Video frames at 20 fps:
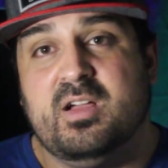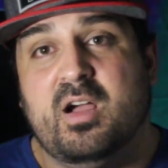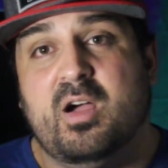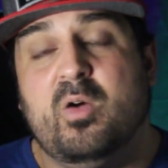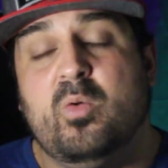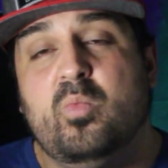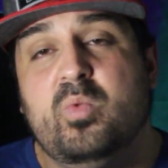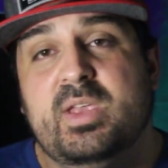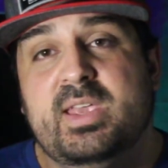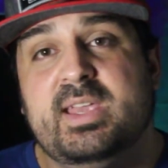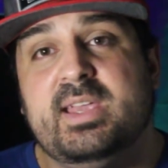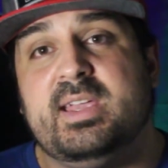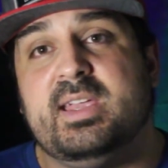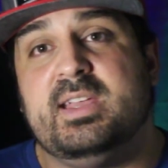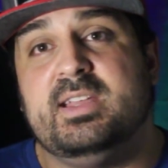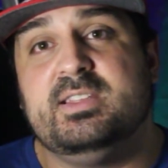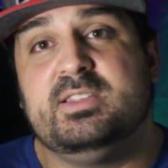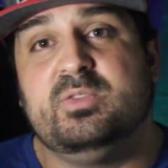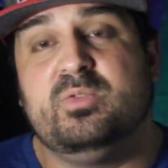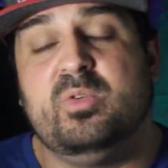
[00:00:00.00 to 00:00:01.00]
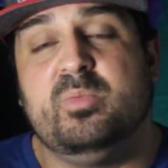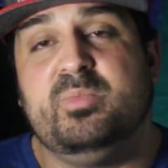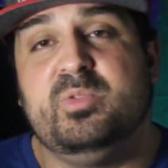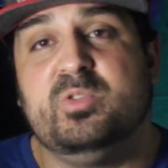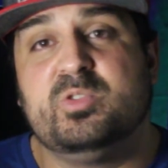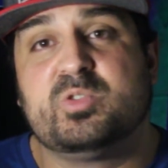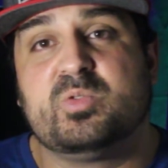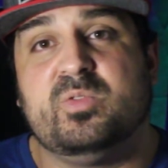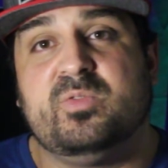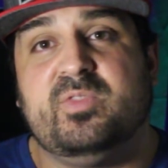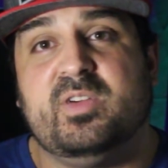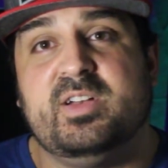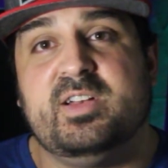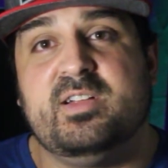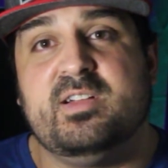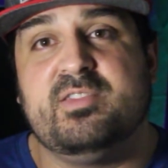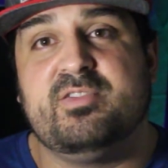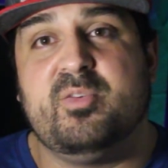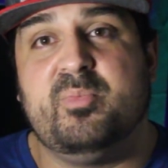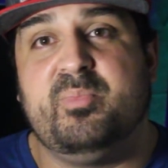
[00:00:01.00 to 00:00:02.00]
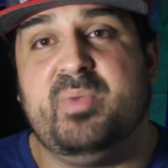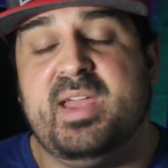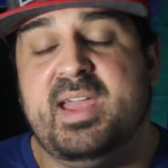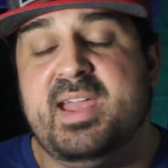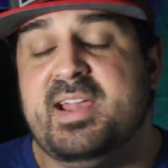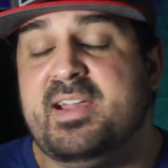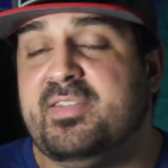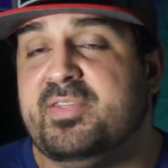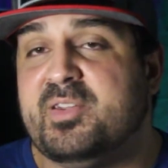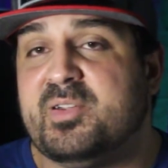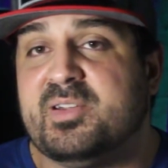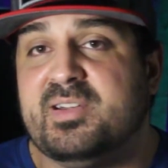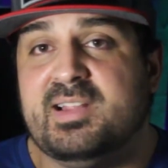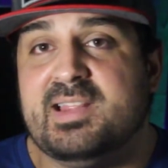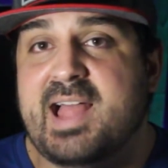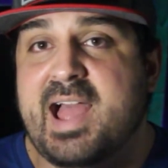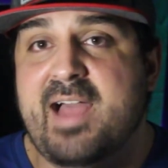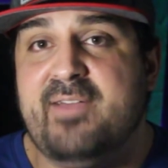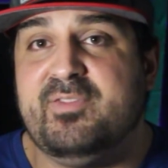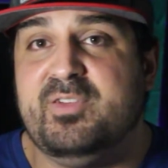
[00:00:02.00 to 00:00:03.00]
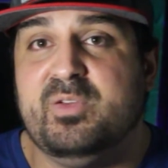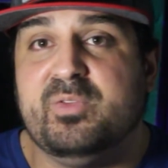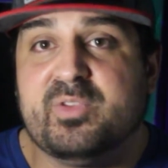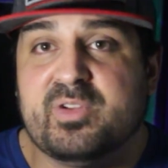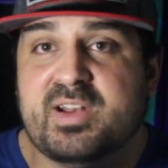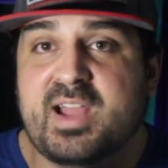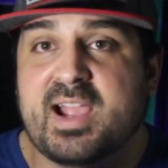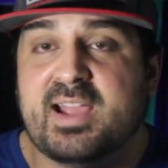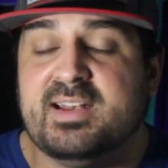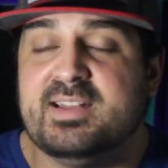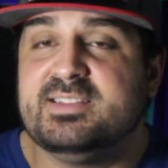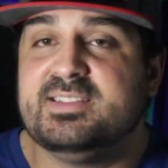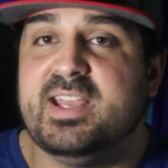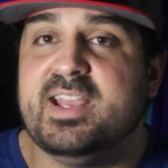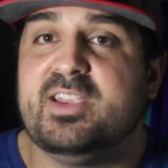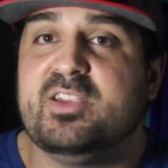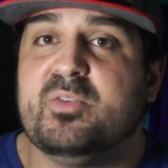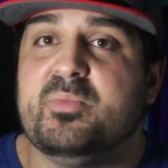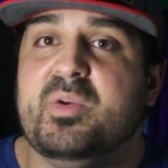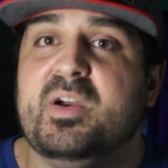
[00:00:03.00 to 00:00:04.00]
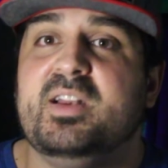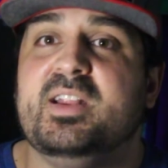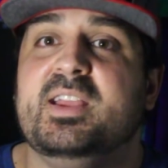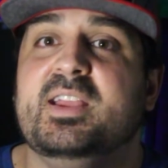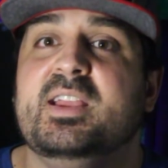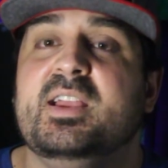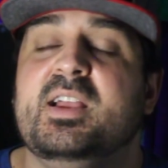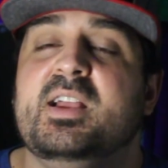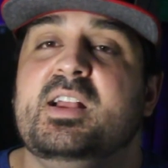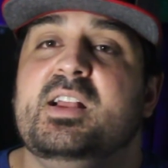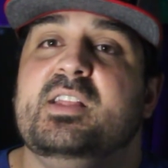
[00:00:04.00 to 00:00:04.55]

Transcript: a week into a mutual fund here at the bank, they're gonna laugh at you. They're not gonna take your money.